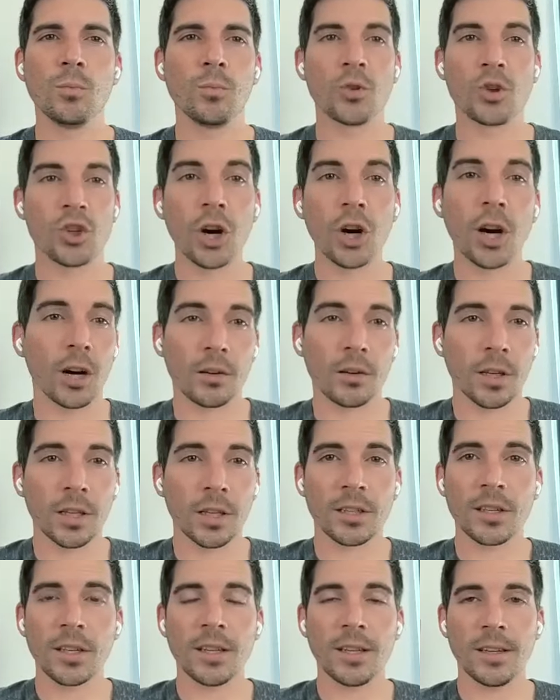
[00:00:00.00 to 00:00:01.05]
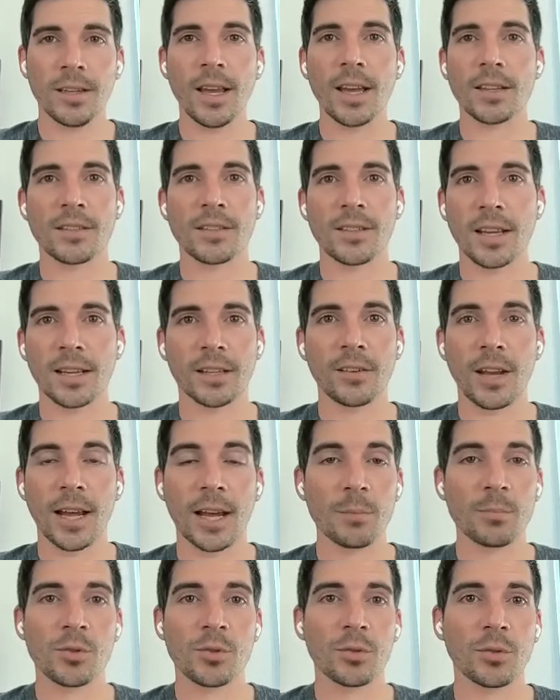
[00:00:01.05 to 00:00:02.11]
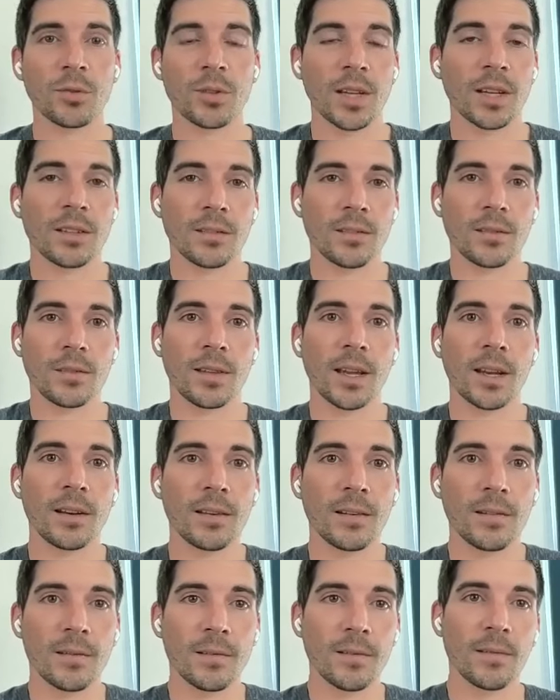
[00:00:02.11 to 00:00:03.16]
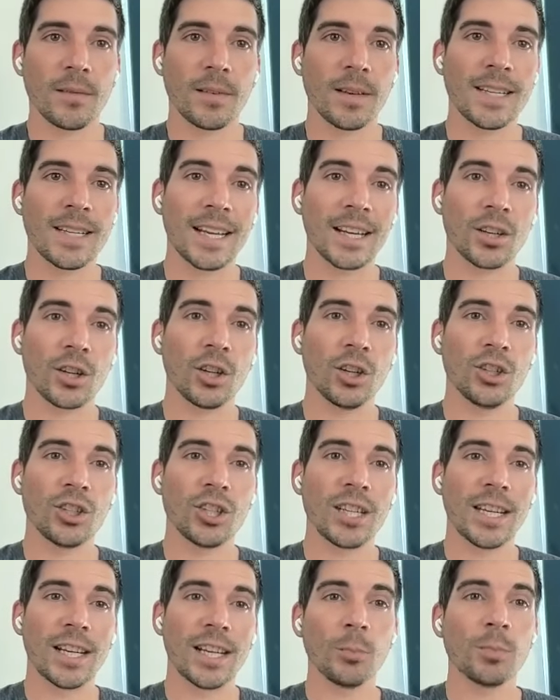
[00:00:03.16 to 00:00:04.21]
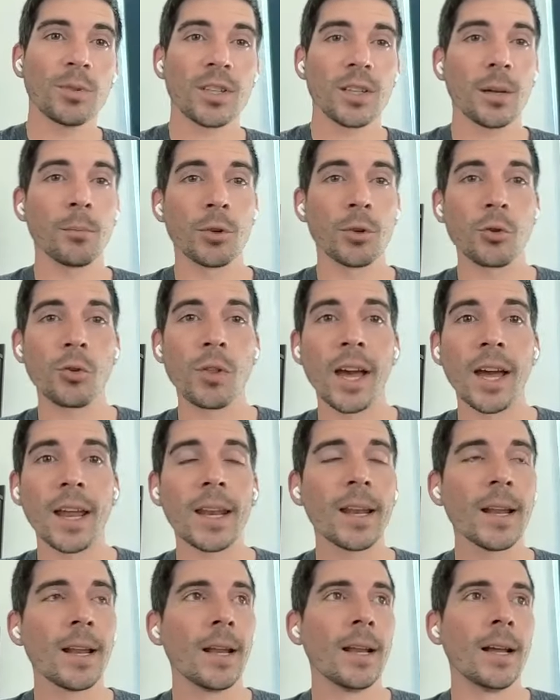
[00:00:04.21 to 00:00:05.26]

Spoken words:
sure. Like, yes, that could absolutely that technology helps them do that.